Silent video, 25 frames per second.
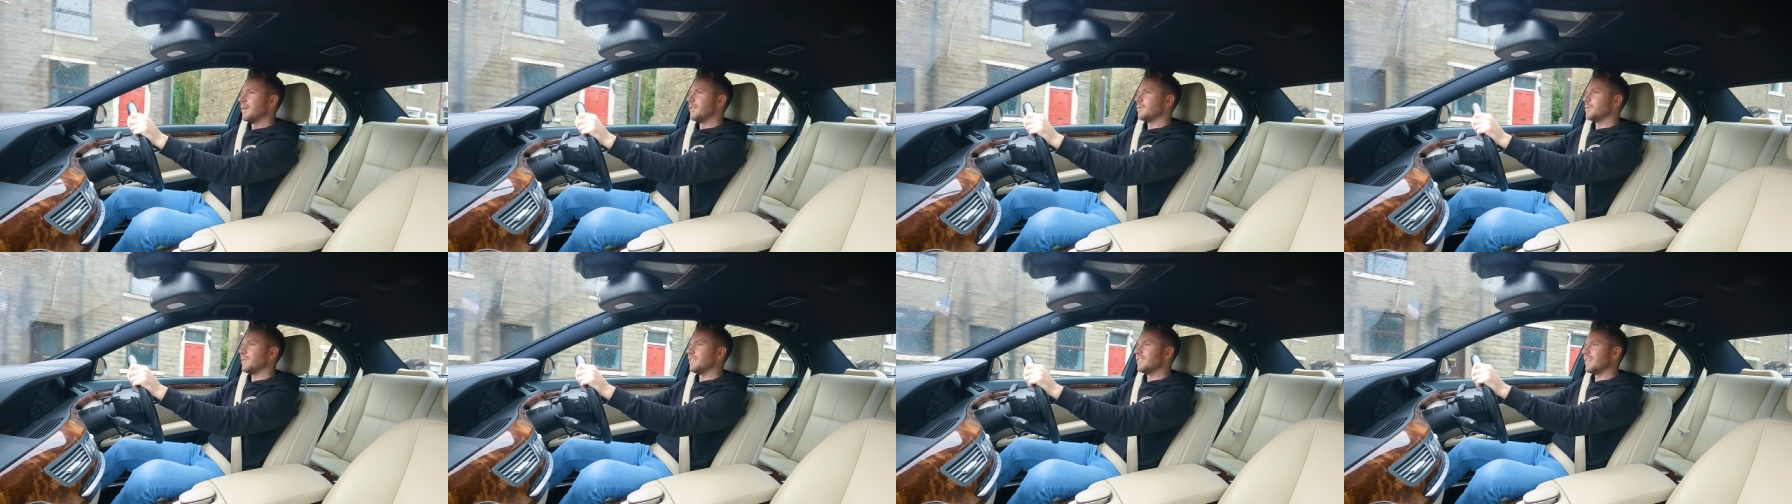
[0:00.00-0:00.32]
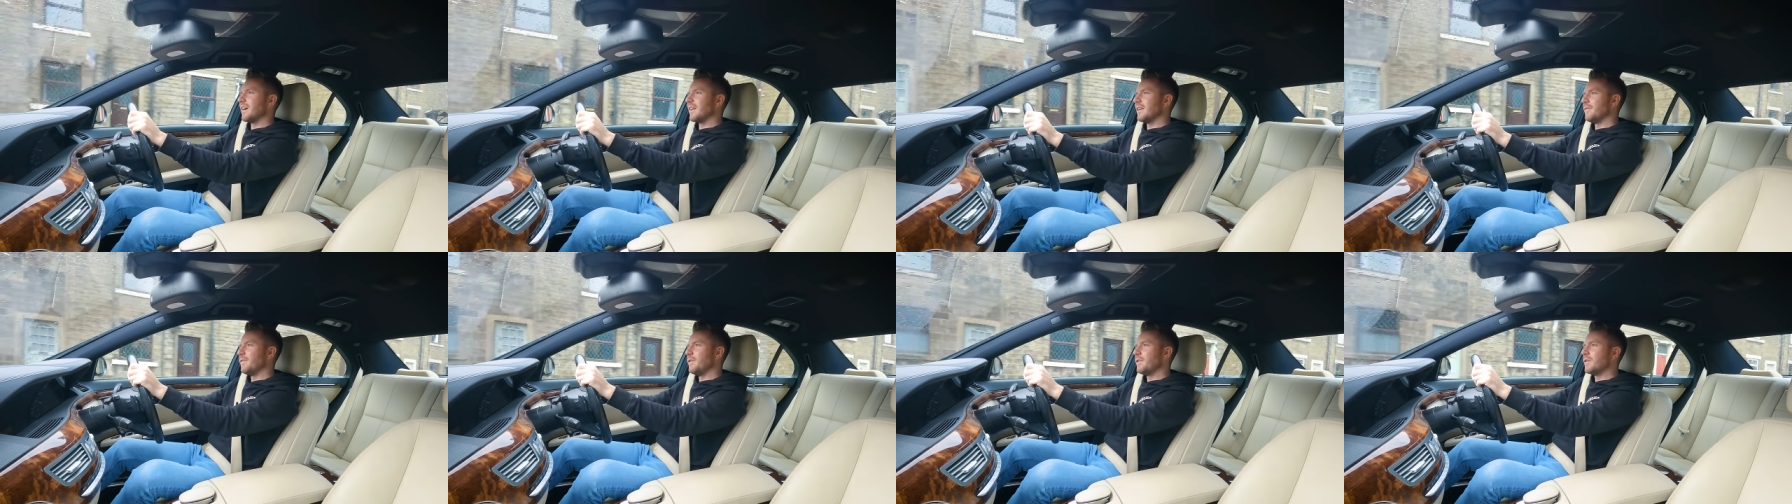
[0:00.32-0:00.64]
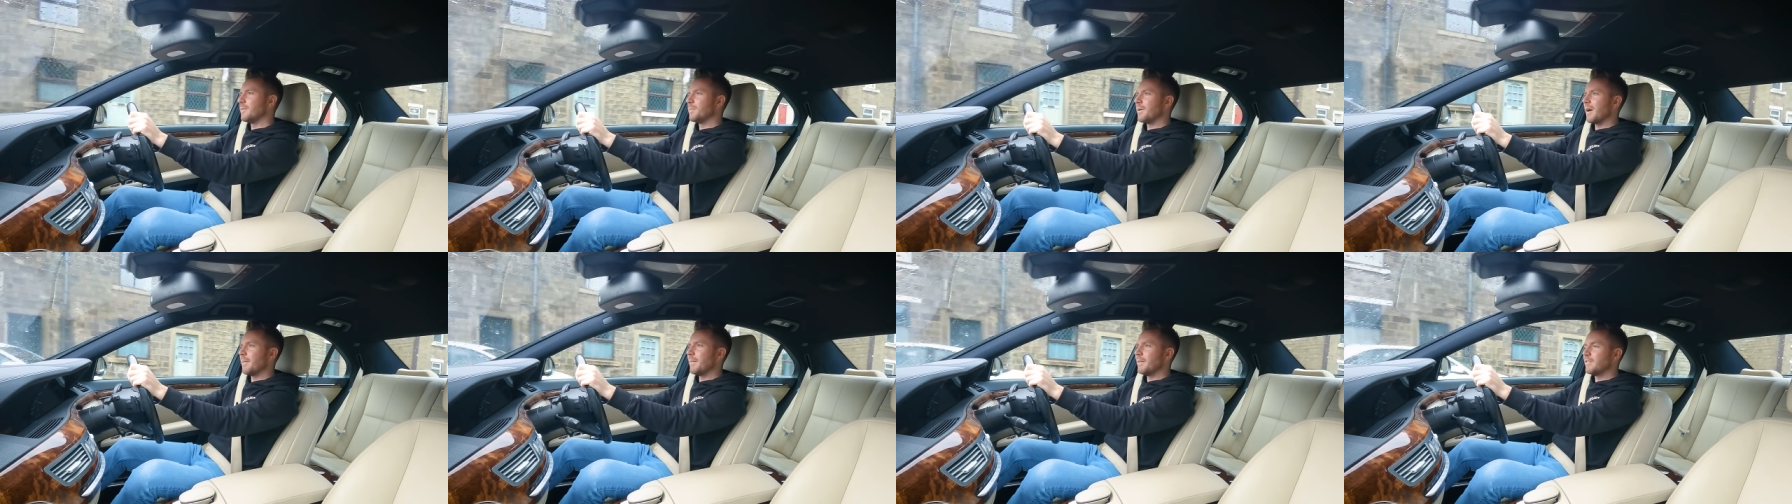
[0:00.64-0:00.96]
So he said, if you
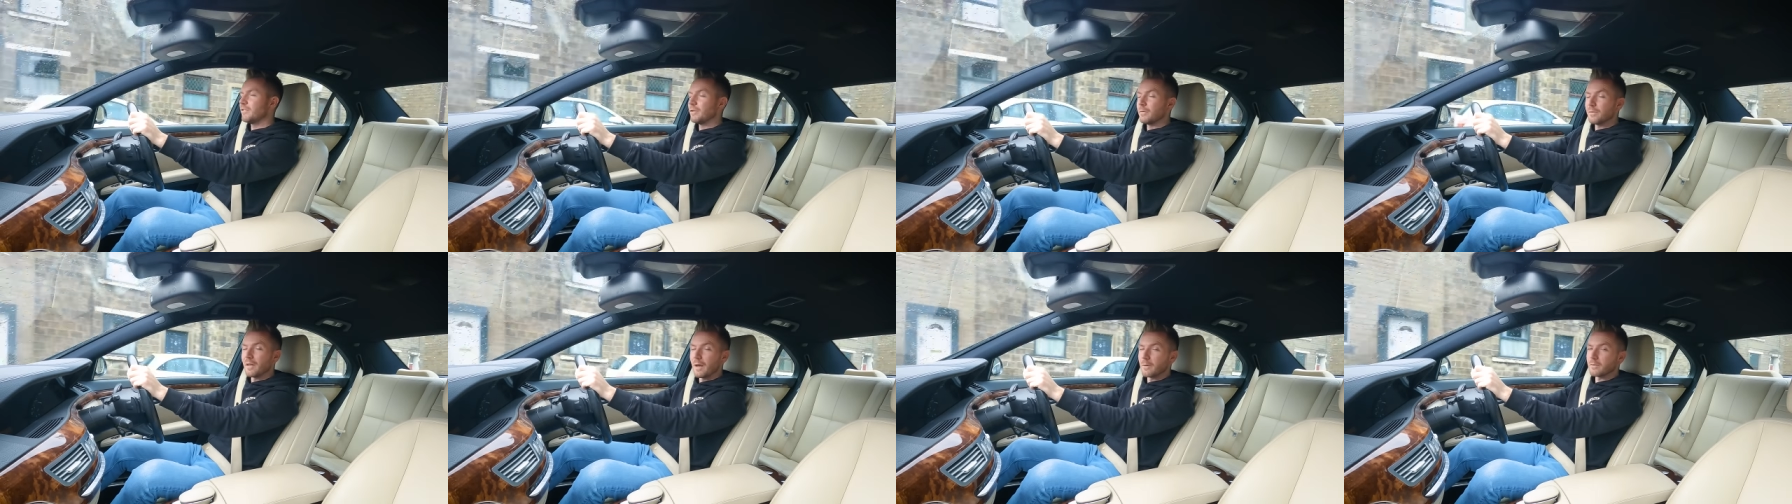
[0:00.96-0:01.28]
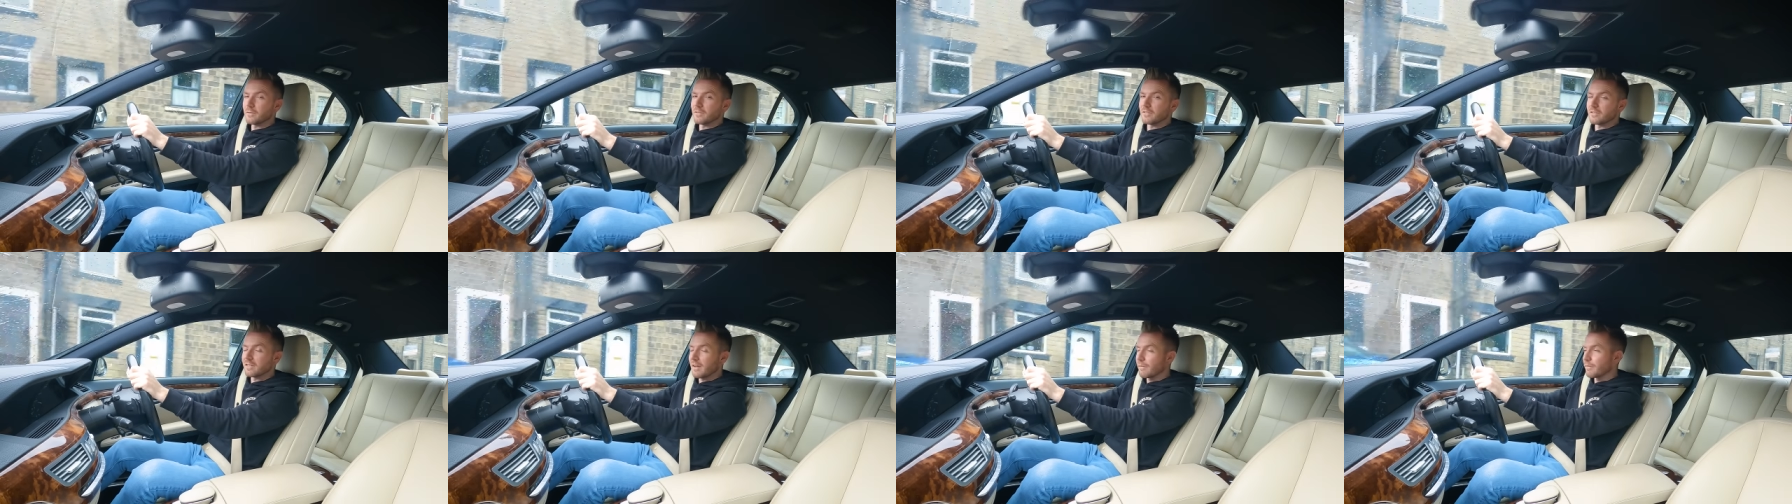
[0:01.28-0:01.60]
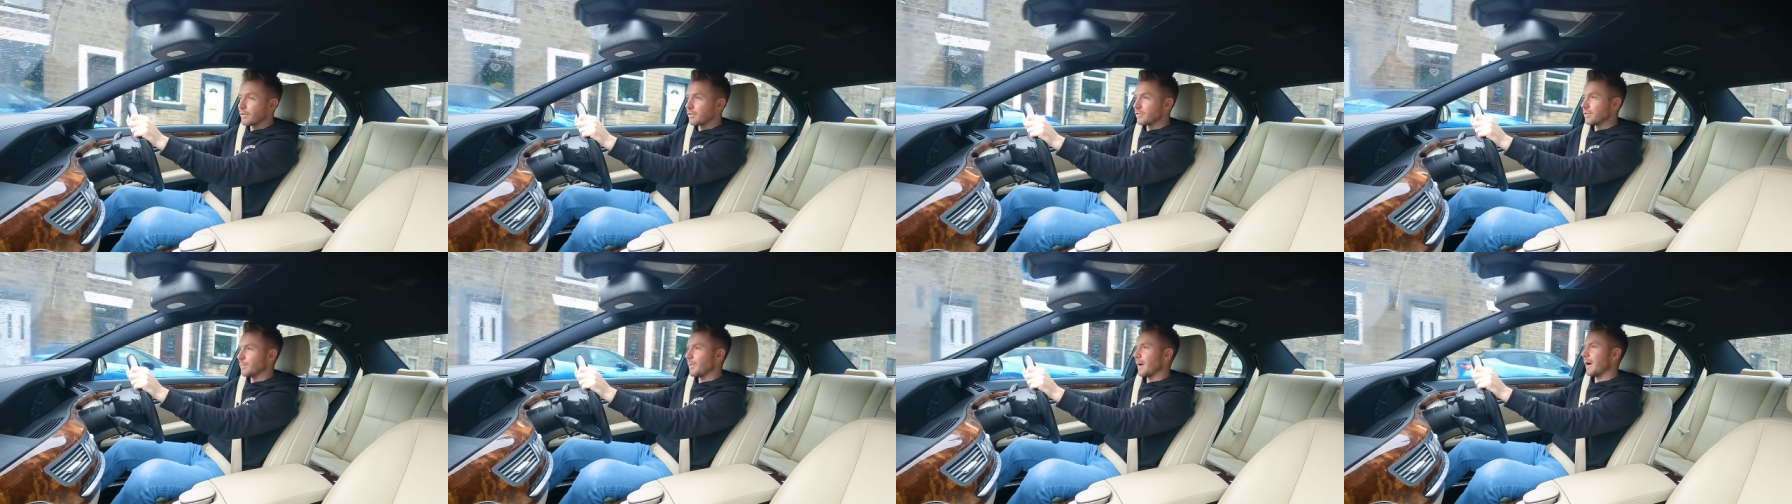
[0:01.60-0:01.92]
can pay me
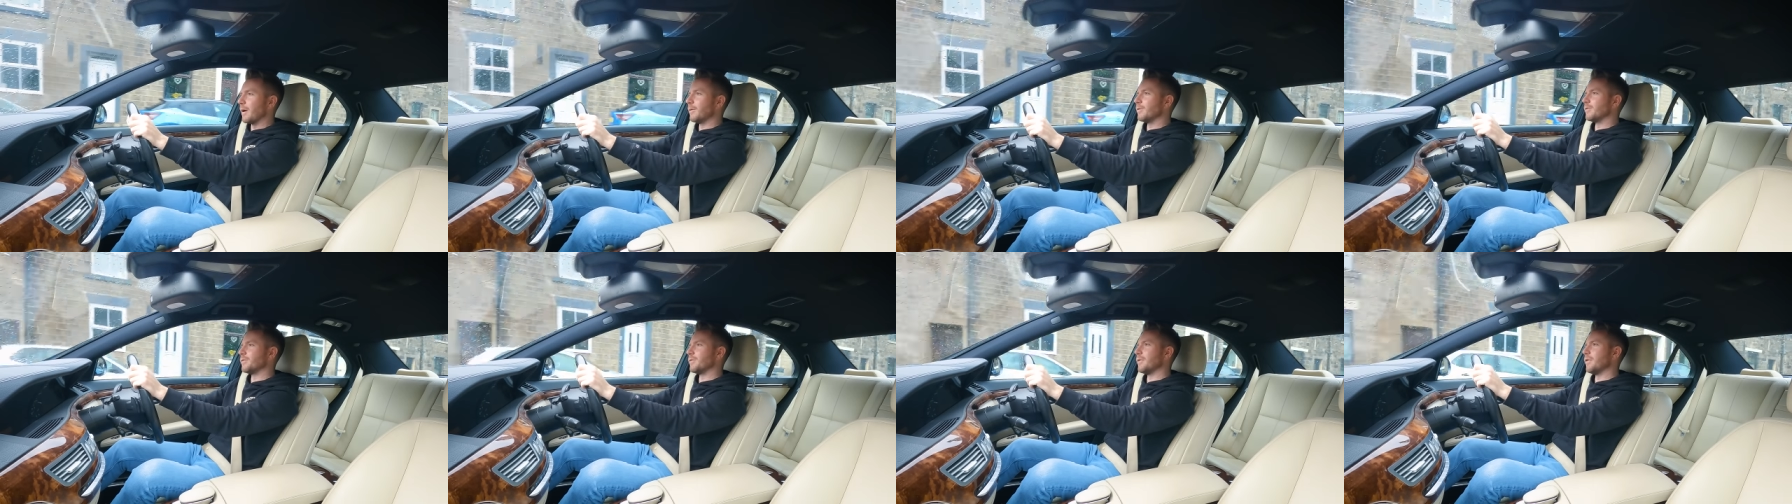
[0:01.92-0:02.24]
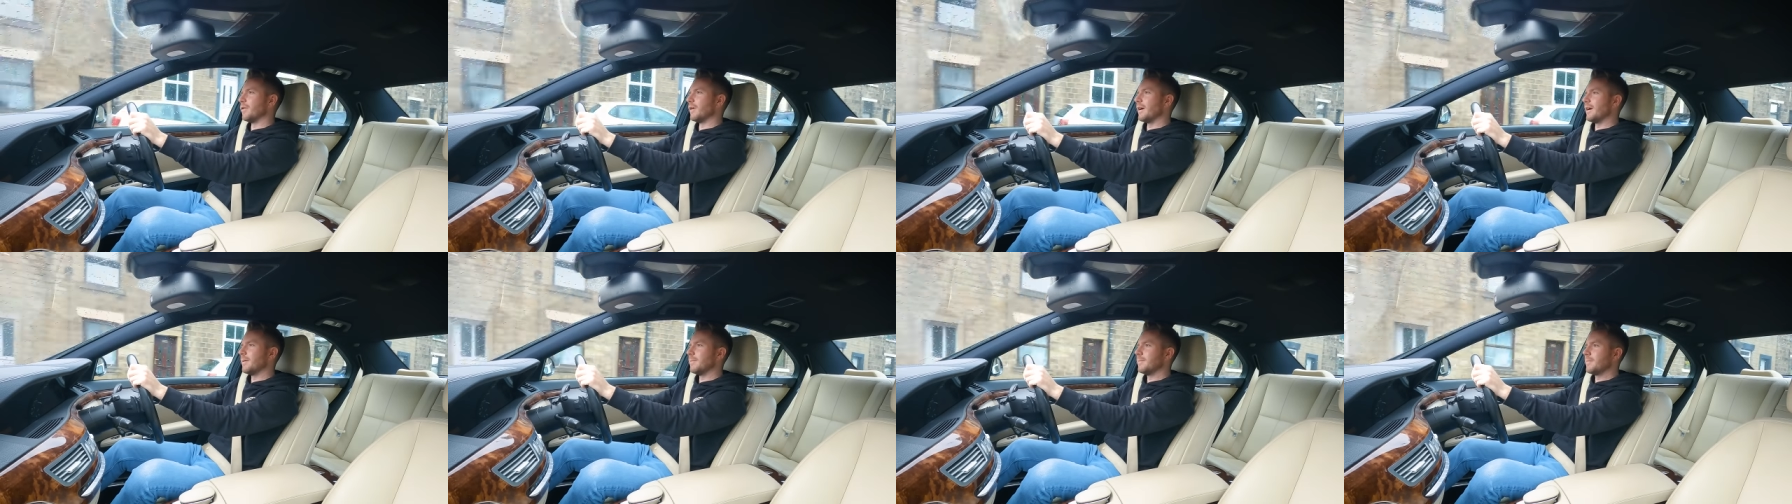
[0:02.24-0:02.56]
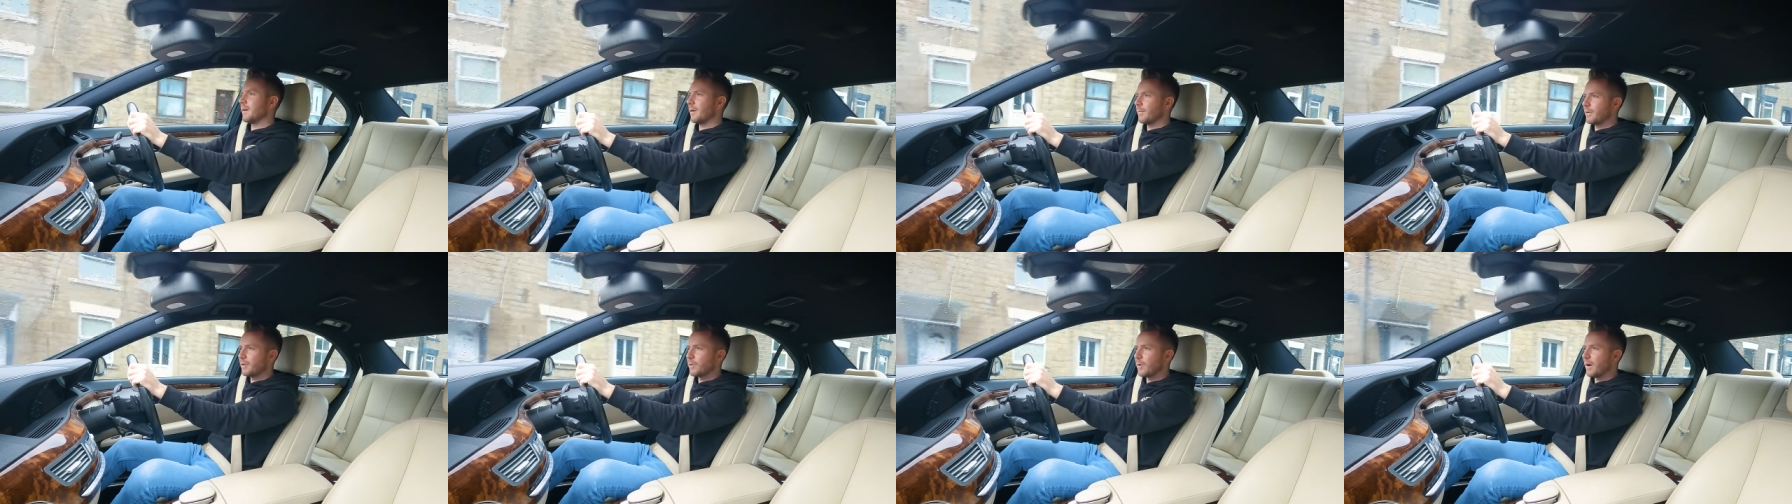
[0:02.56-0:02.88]
£2,700 for it,
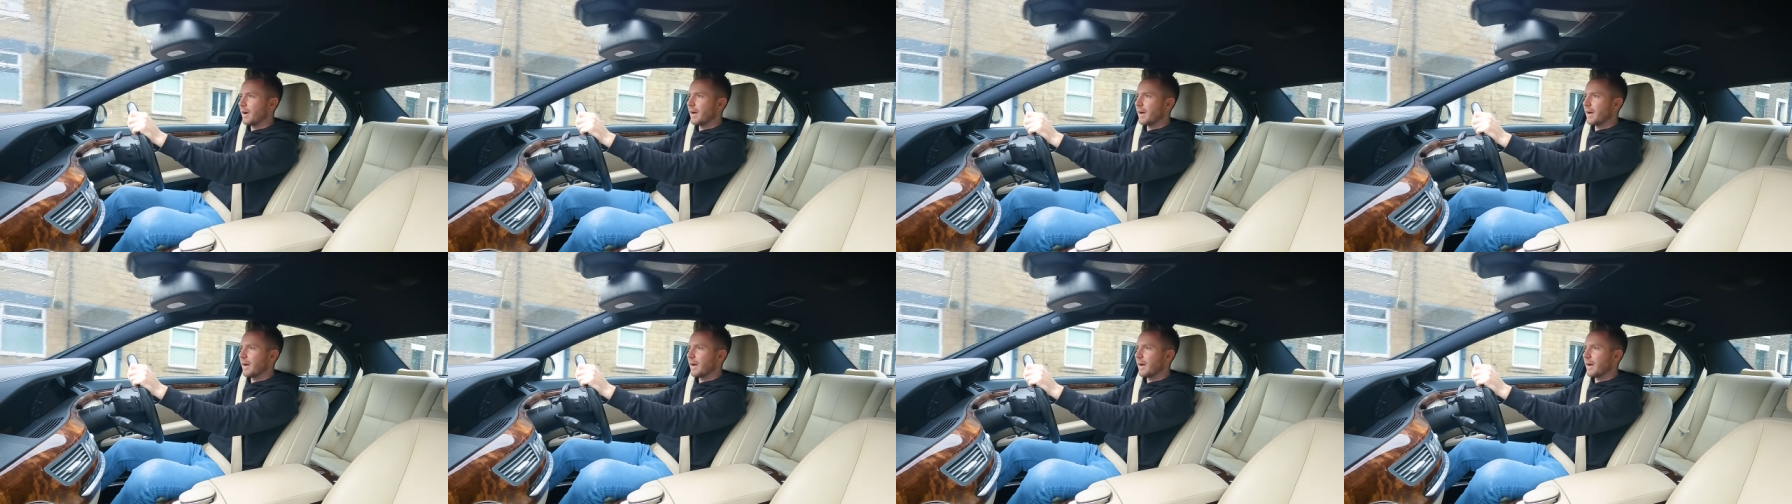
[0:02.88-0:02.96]
I'll be